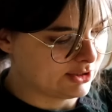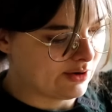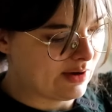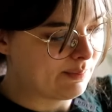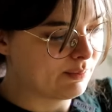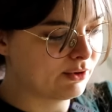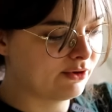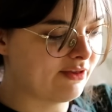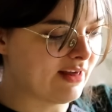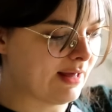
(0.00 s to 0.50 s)
So I
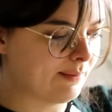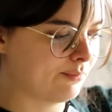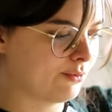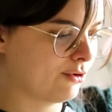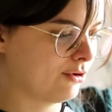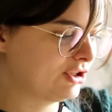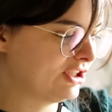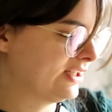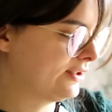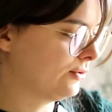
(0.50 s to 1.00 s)
put that
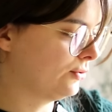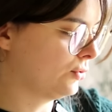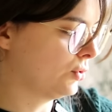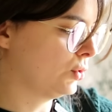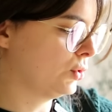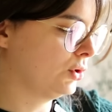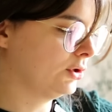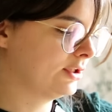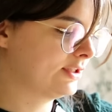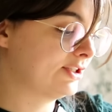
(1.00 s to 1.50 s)
project on
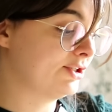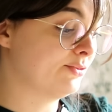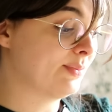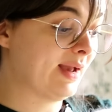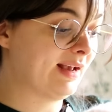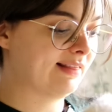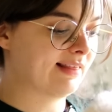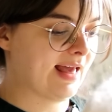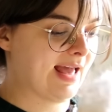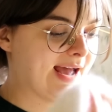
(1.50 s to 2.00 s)
hold to
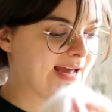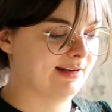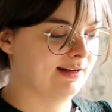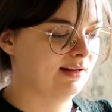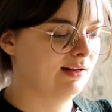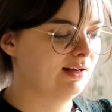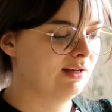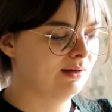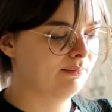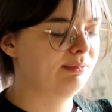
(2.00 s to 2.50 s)
make the
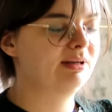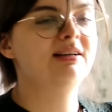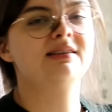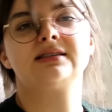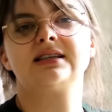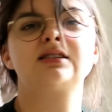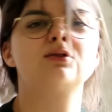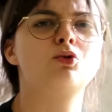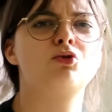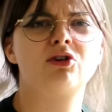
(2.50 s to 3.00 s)
hat
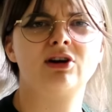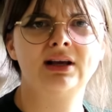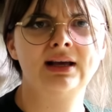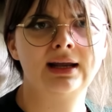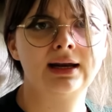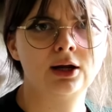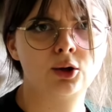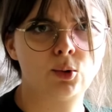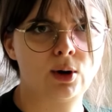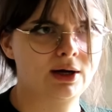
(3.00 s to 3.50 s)
because it's already
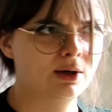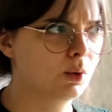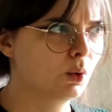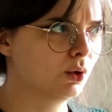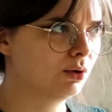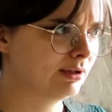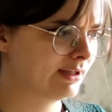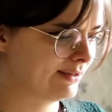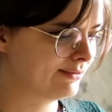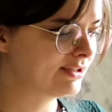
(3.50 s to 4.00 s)
getting quite
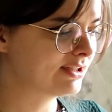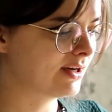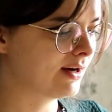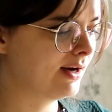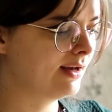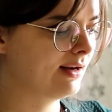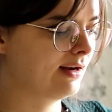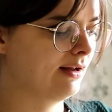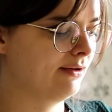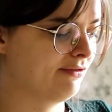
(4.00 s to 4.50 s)
cold
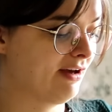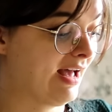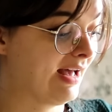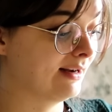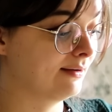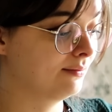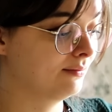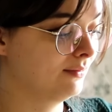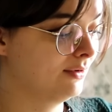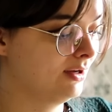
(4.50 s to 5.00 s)
outside, and I've
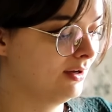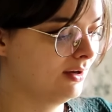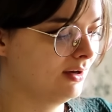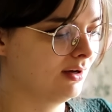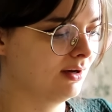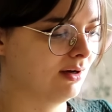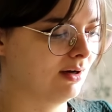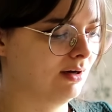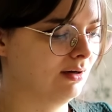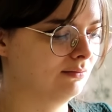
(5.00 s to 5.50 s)
had
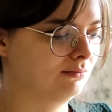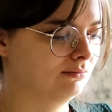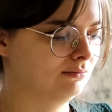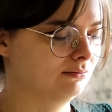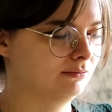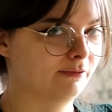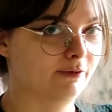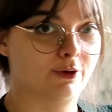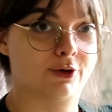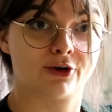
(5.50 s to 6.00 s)

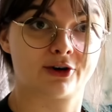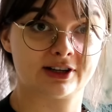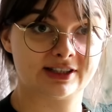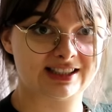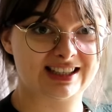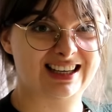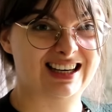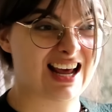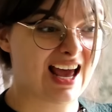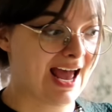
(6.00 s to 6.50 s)

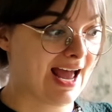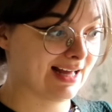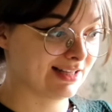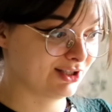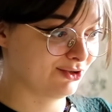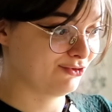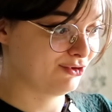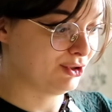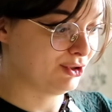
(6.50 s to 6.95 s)
Flores in a hat